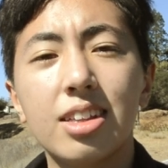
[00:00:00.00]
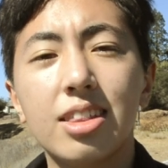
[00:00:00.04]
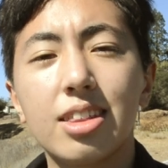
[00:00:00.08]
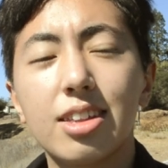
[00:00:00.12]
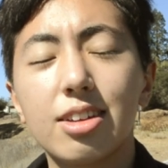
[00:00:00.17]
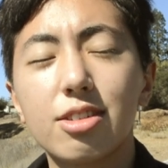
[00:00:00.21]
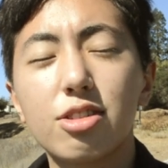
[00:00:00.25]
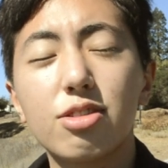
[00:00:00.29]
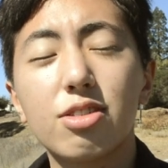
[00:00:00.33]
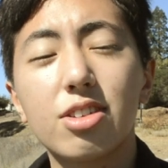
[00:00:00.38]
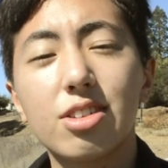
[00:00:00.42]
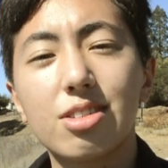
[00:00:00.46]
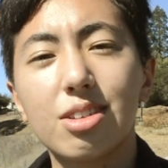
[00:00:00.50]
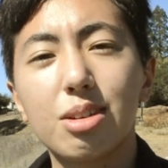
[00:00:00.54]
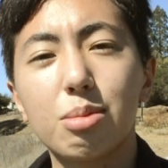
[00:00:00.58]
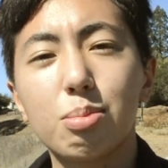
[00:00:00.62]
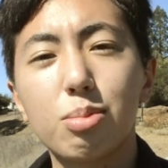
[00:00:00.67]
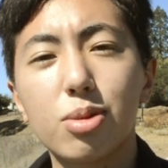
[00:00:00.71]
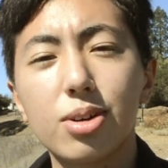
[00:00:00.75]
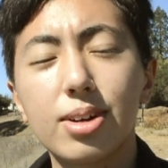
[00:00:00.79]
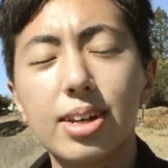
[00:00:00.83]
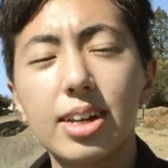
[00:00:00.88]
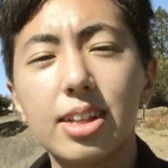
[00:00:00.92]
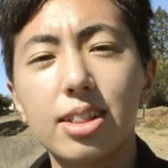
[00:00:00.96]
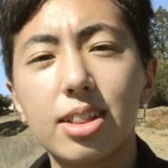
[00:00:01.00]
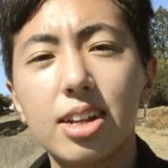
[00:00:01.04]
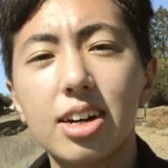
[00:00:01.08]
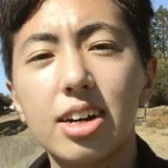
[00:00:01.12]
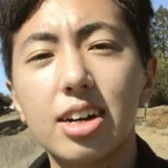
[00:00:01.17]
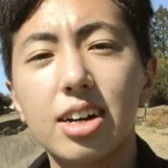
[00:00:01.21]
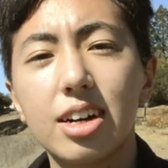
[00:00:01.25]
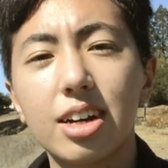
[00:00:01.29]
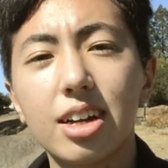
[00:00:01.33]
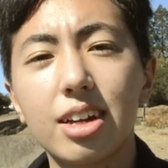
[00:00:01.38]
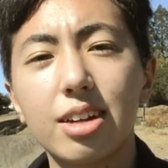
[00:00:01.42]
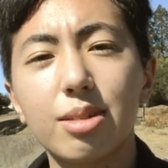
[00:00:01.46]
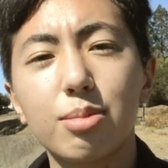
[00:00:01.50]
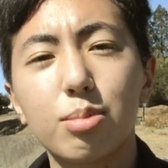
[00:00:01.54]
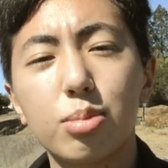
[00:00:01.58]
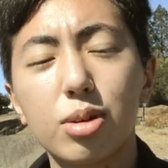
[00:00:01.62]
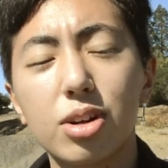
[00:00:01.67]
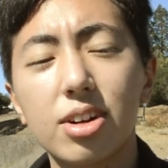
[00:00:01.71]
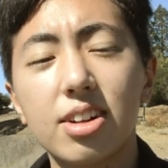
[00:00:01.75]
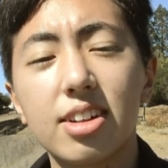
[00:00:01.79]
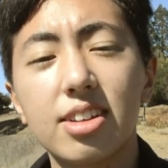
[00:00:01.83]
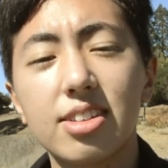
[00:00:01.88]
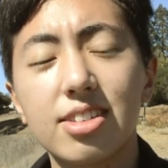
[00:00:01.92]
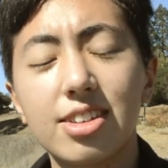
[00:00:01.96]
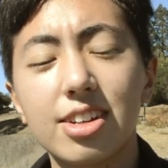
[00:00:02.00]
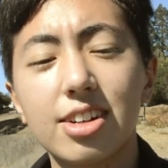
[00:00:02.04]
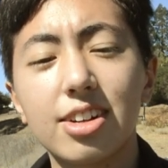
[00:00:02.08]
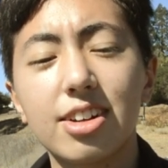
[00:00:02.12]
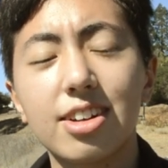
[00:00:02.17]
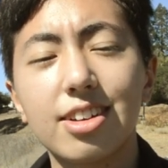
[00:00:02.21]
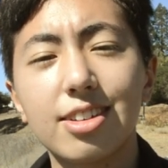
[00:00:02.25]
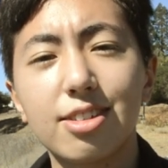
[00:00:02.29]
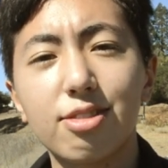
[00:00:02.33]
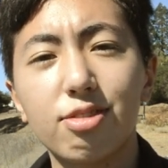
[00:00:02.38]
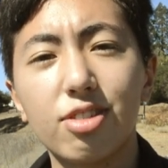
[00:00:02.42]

this was a pretty long and pretty serious